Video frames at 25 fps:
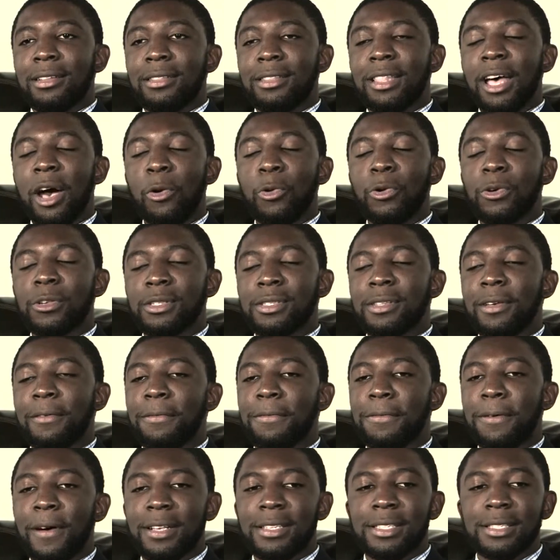That was the
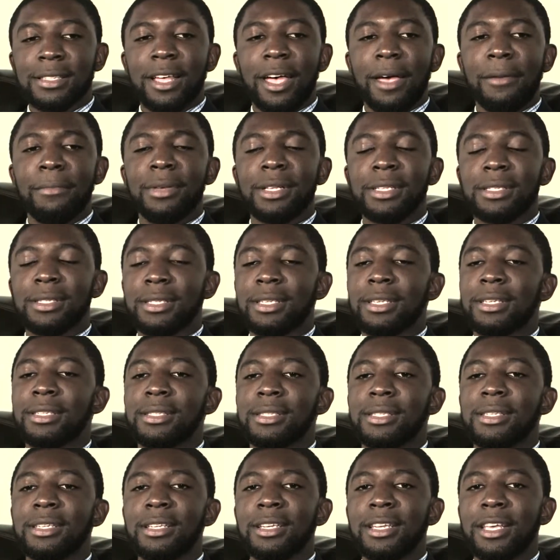first time in
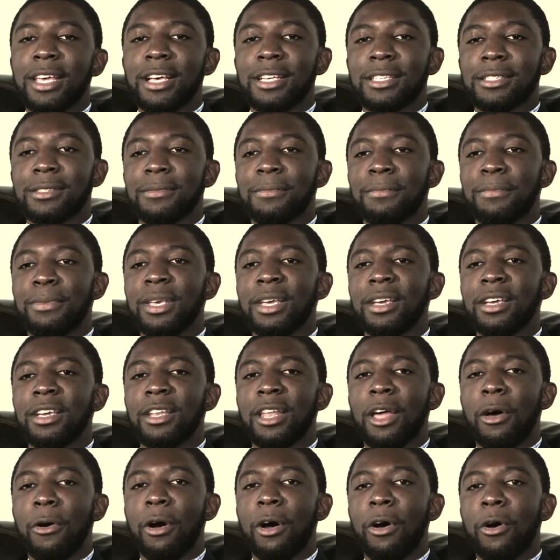16 years being
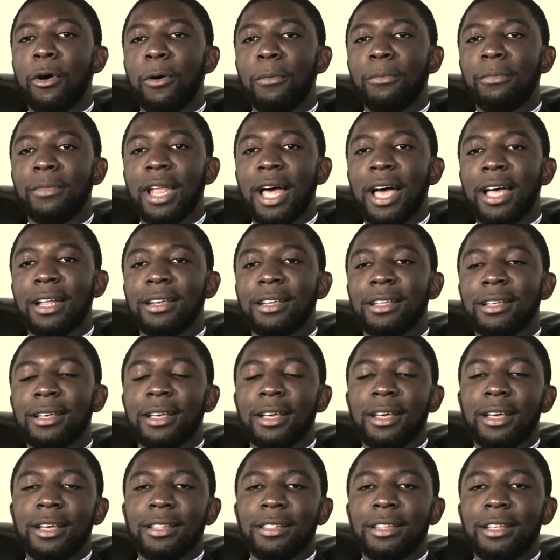in our homeland,
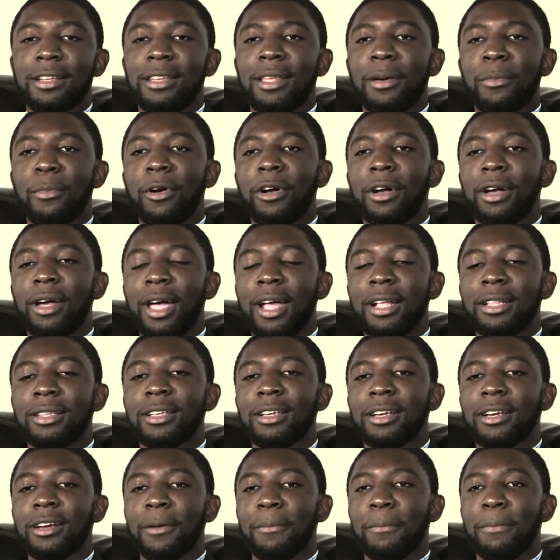the
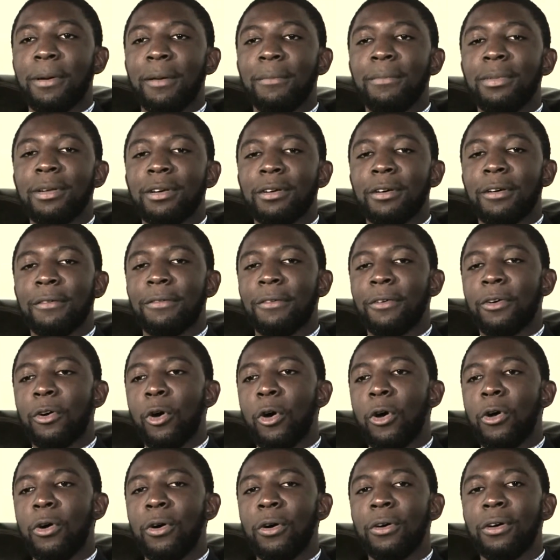Democratic Republic of
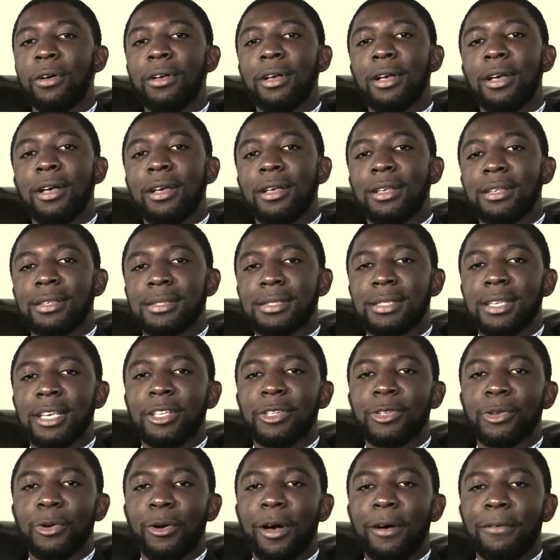Congo,
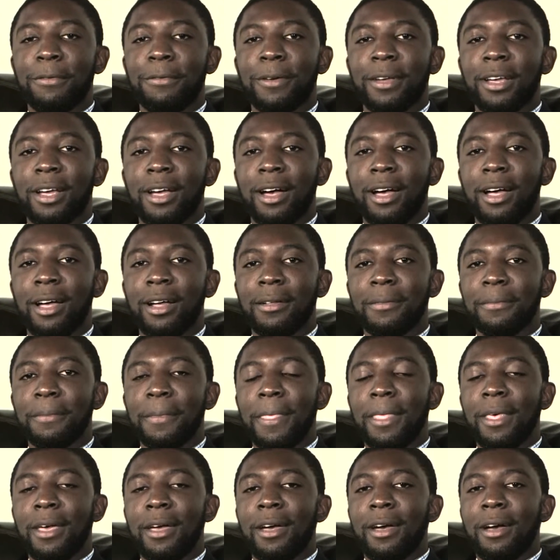Central Africa.
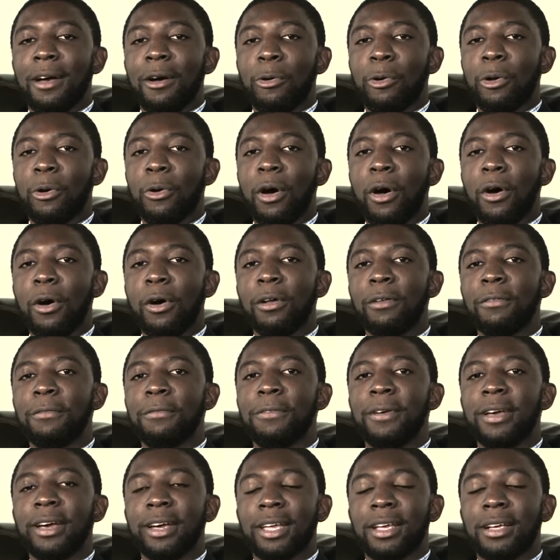We were all
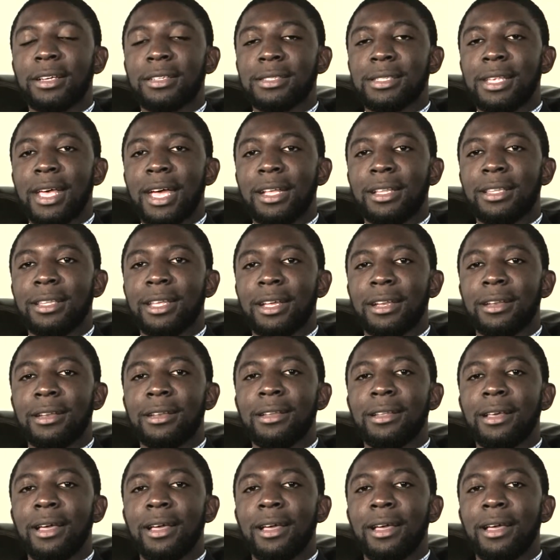very excited.